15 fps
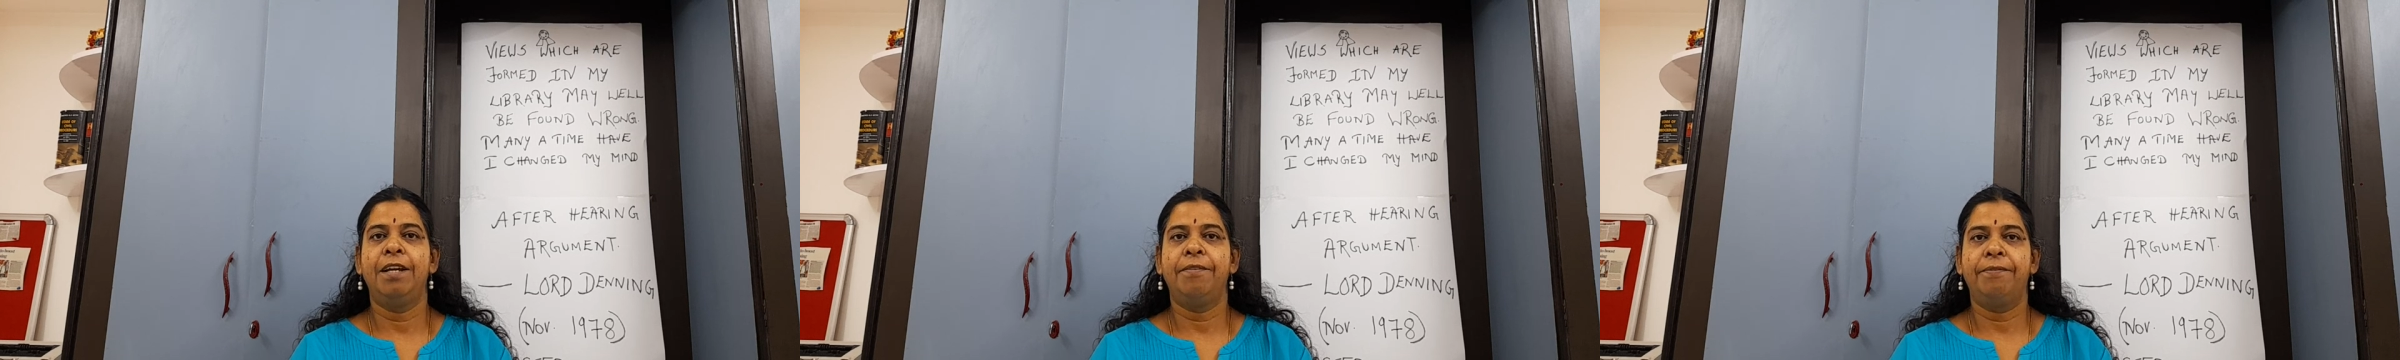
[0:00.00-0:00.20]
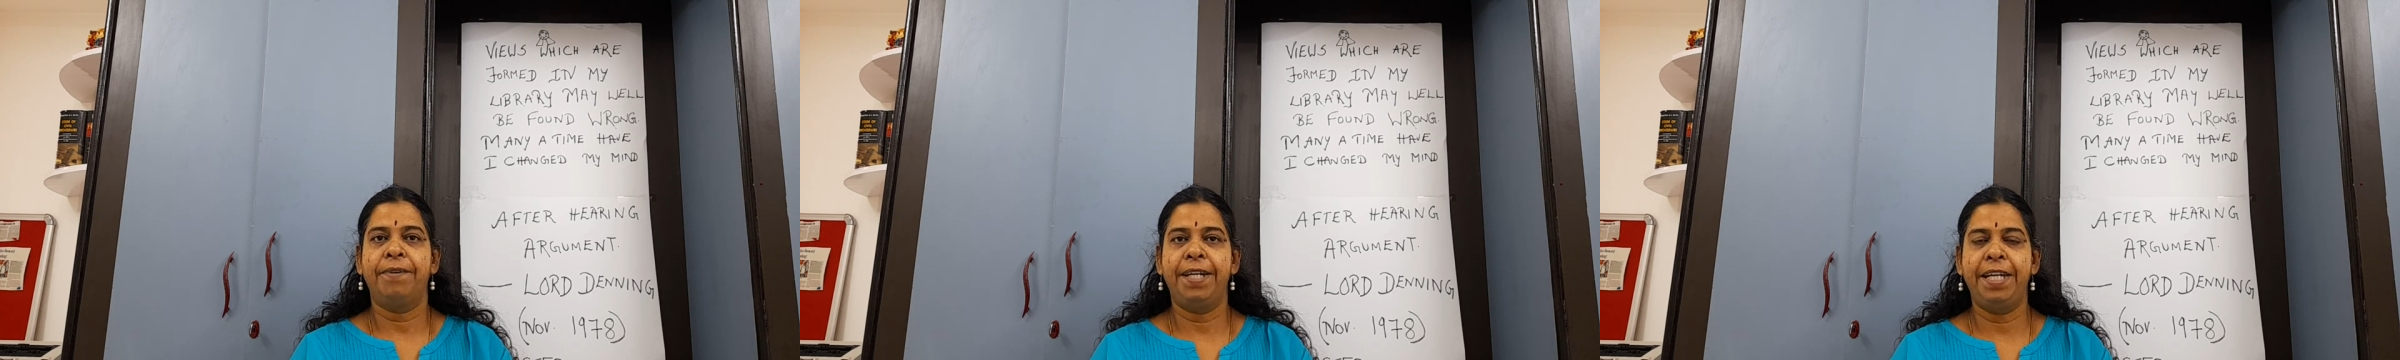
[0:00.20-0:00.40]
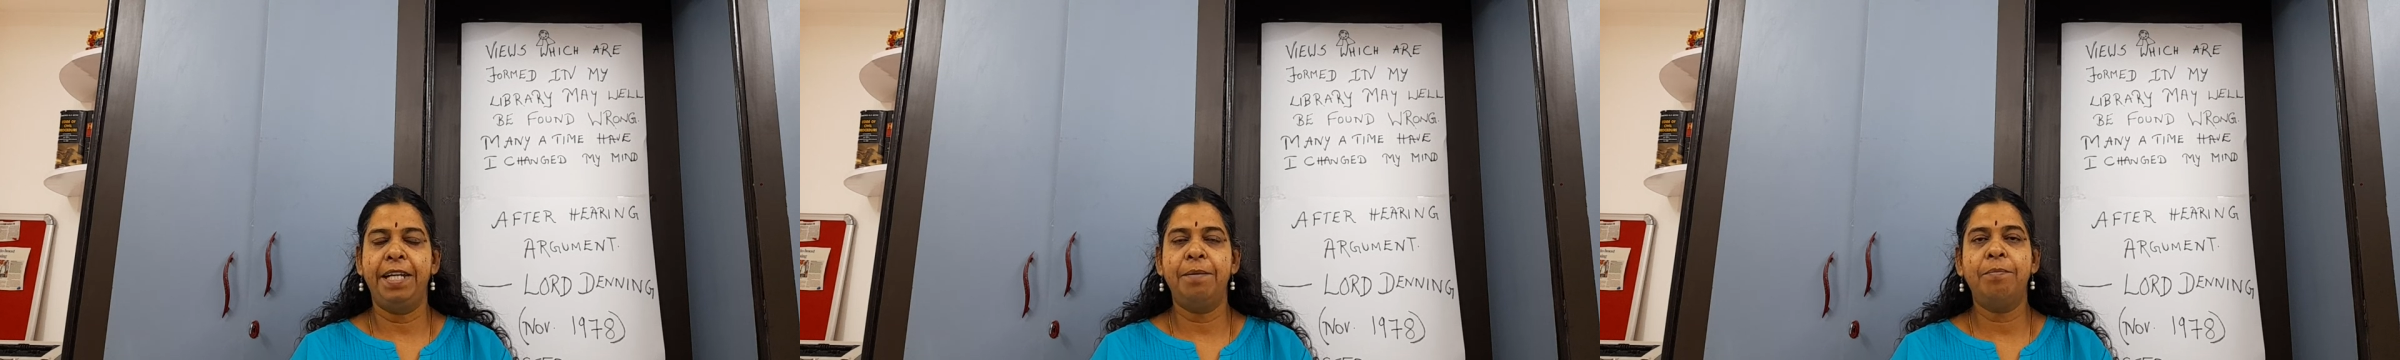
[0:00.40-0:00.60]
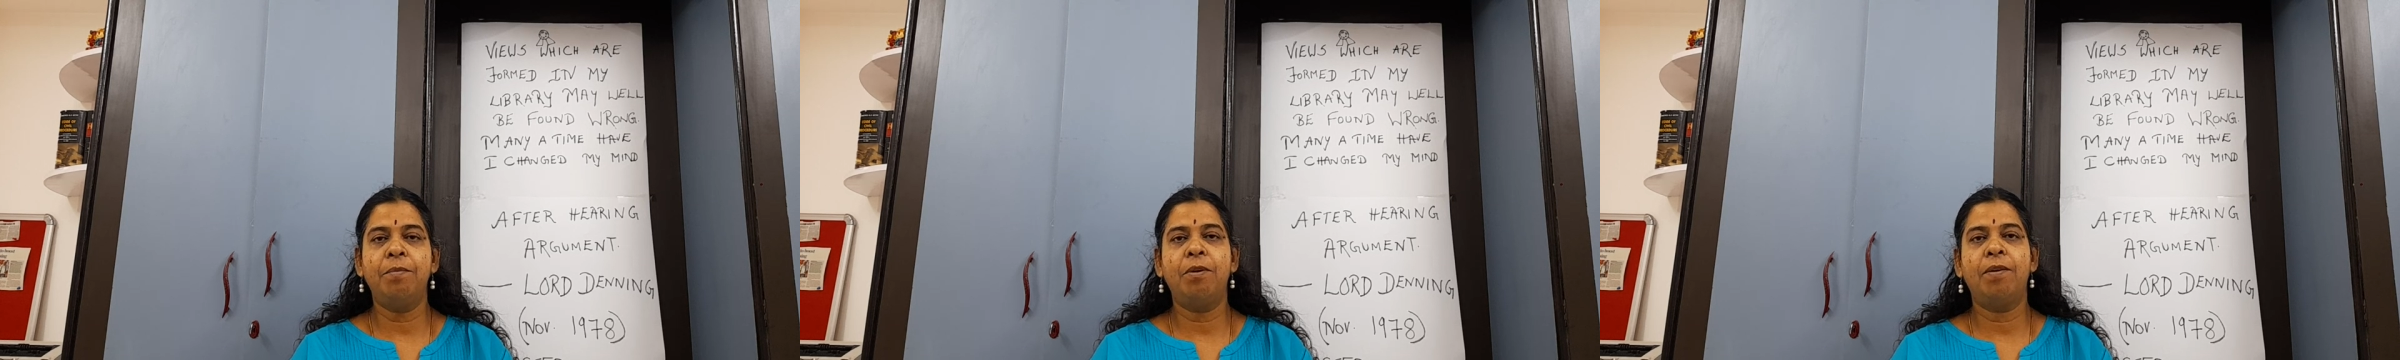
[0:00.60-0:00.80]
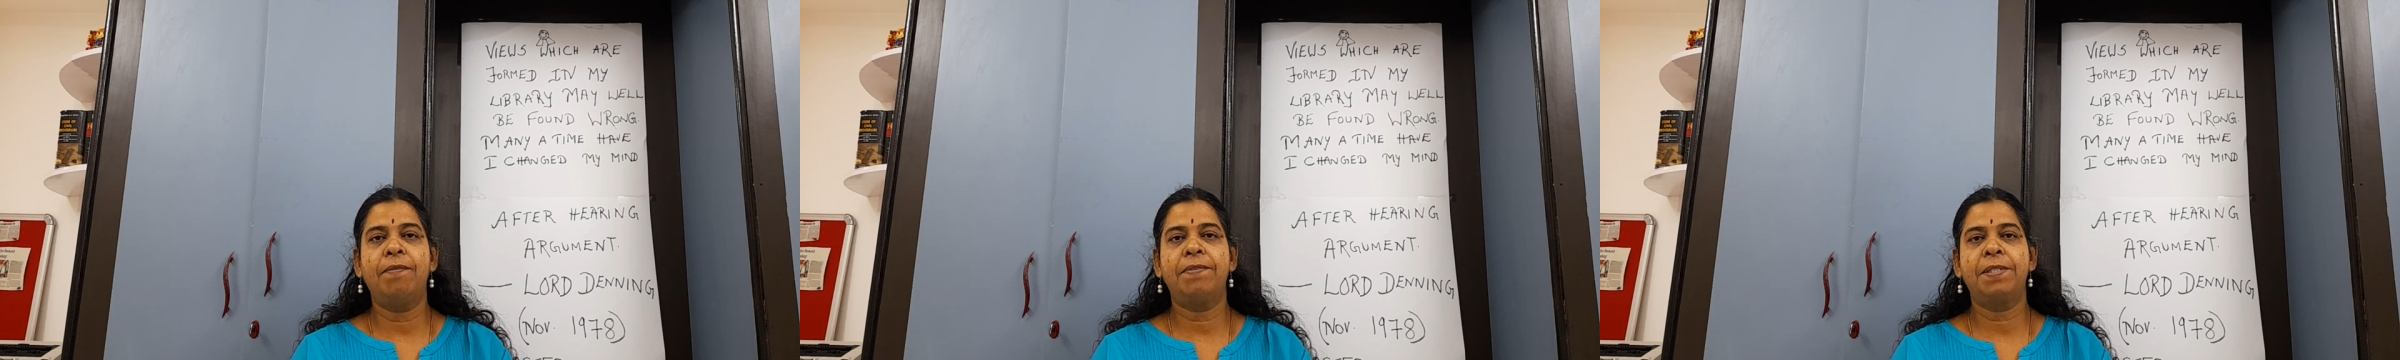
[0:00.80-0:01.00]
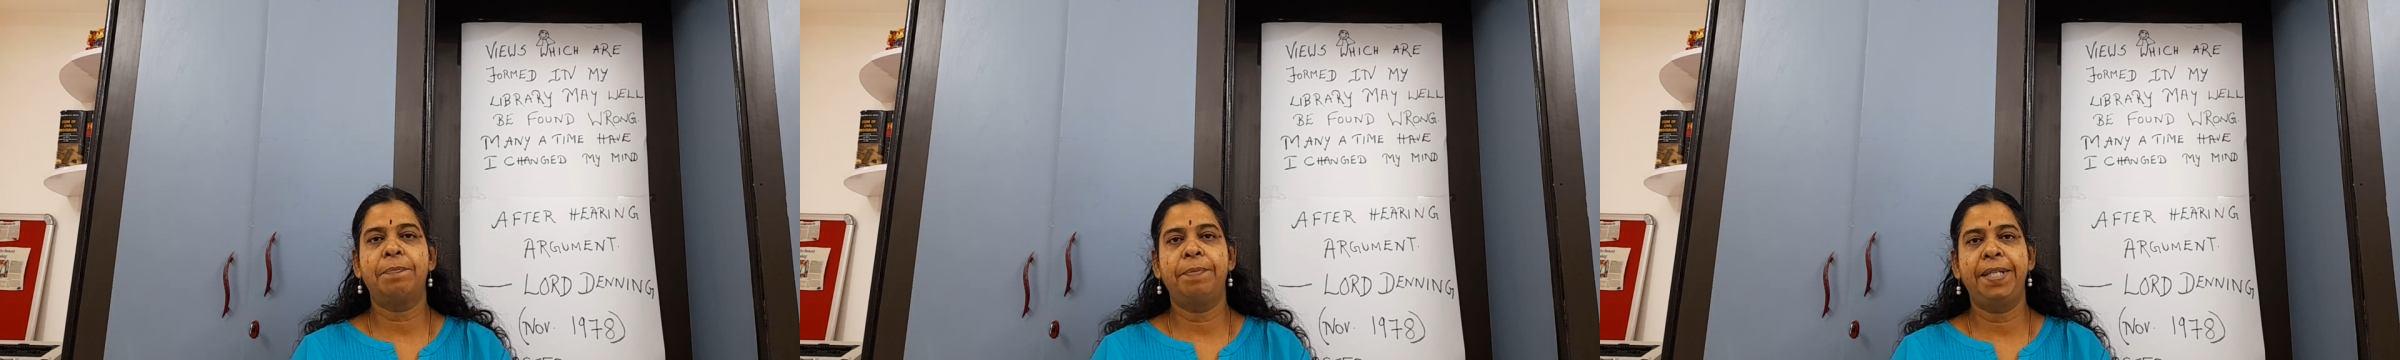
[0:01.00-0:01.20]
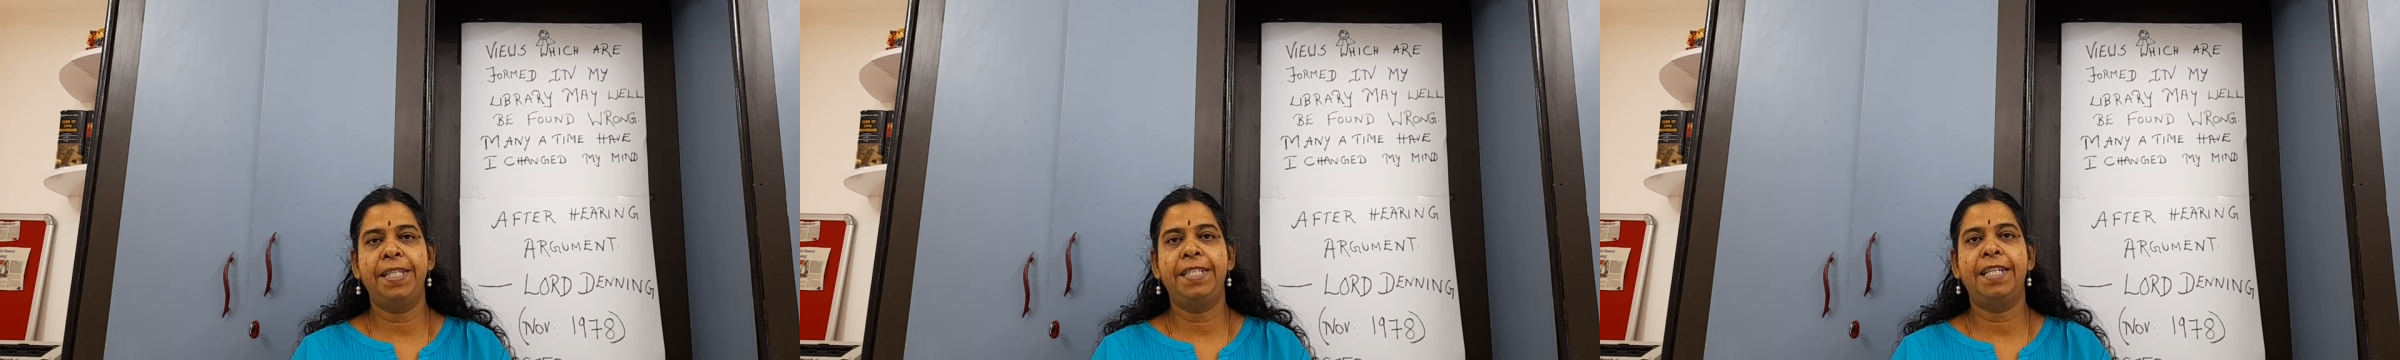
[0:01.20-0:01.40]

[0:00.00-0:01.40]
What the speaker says: Freedom of speech